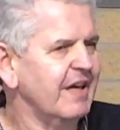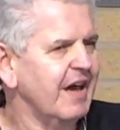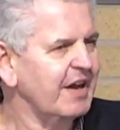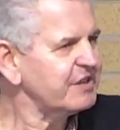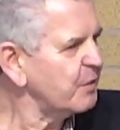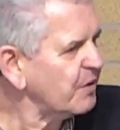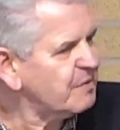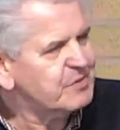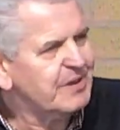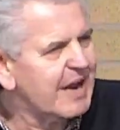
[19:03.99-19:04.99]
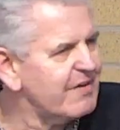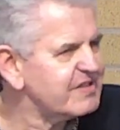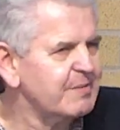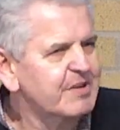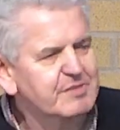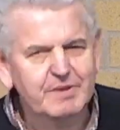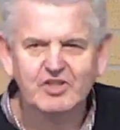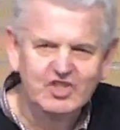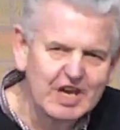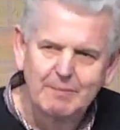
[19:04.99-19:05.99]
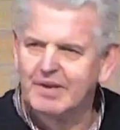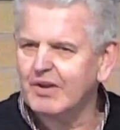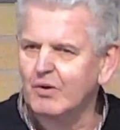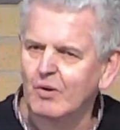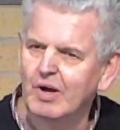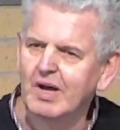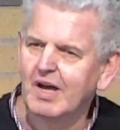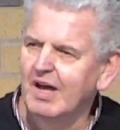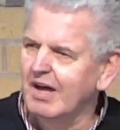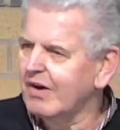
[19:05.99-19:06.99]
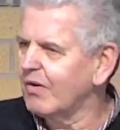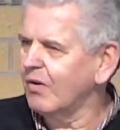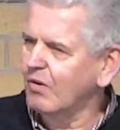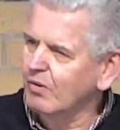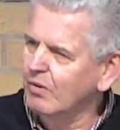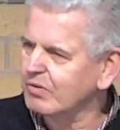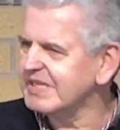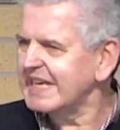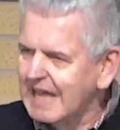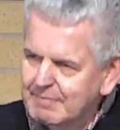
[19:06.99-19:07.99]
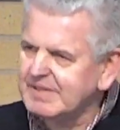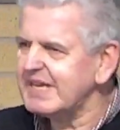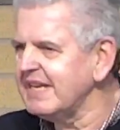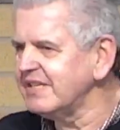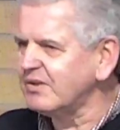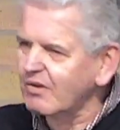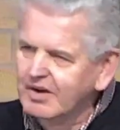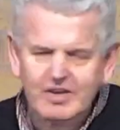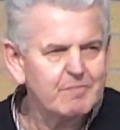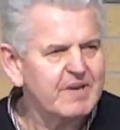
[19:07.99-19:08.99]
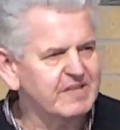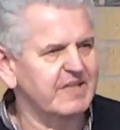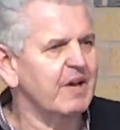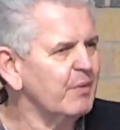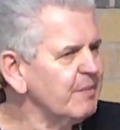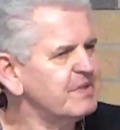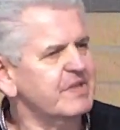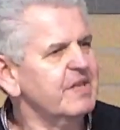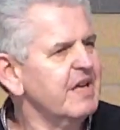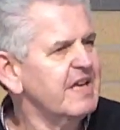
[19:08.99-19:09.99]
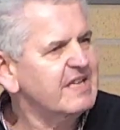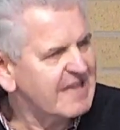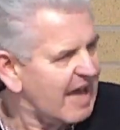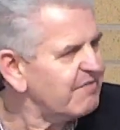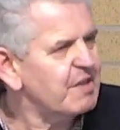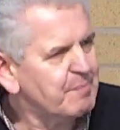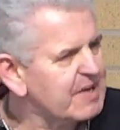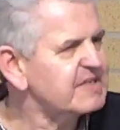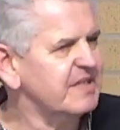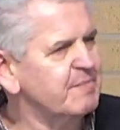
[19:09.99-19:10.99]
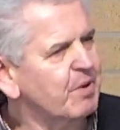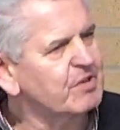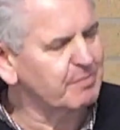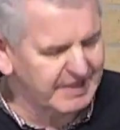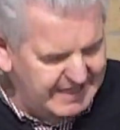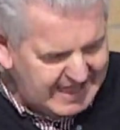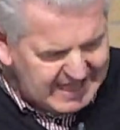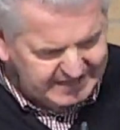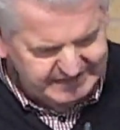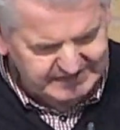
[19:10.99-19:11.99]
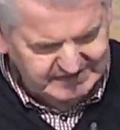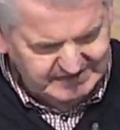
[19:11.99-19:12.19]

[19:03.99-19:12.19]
And I don't want him to inherit something that's been shabby or, uh, or, or, or dilapidated or uncommitted. I want him to, to have the best that he possibly can.